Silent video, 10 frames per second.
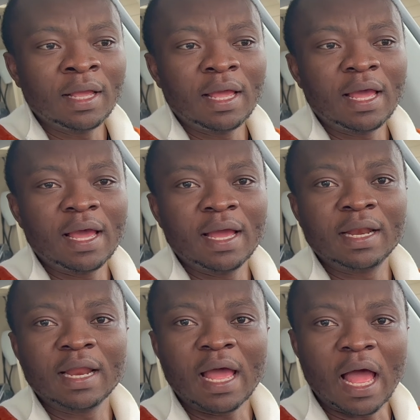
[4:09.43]
And
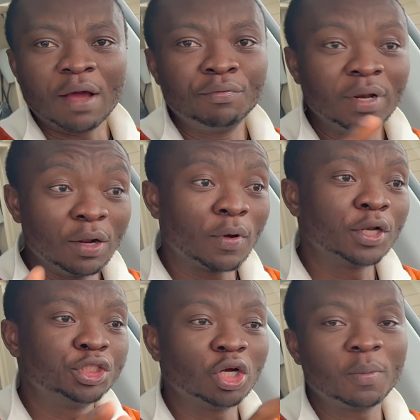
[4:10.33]
I really want to
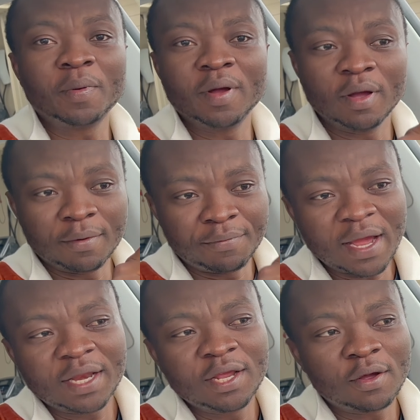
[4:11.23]
jump right
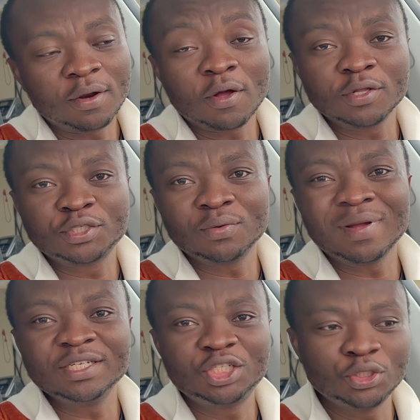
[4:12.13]
here on the console
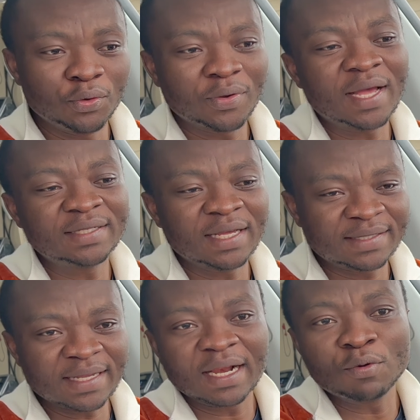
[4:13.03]
and show you guys
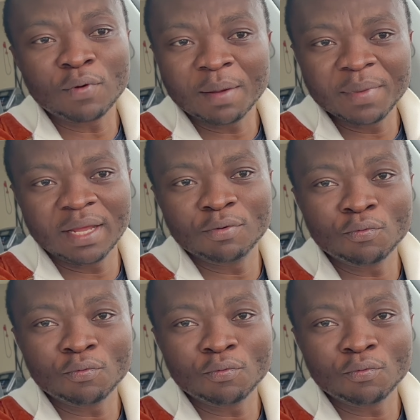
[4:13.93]
exactly what I mean